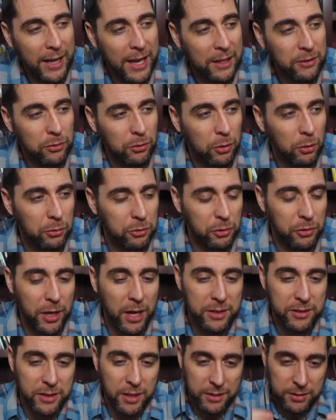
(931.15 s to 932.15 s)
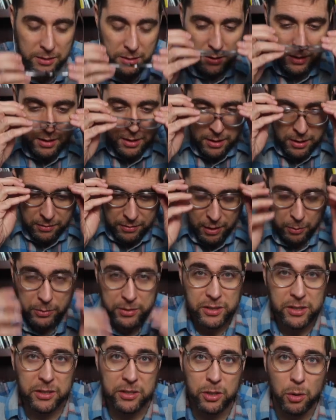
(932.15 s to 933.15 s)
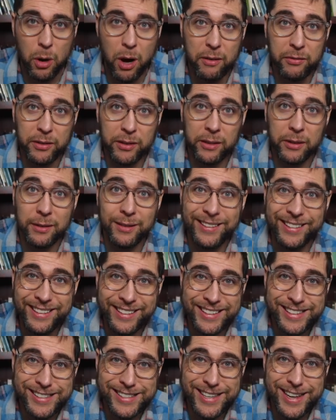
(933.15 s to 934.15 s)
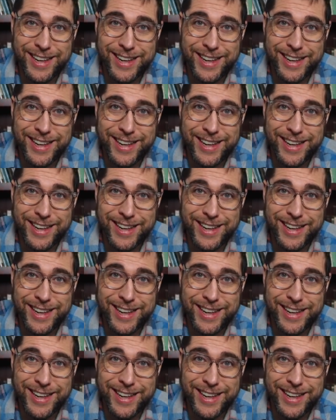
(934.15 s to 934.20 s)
cancel culture nonsense that we see so often these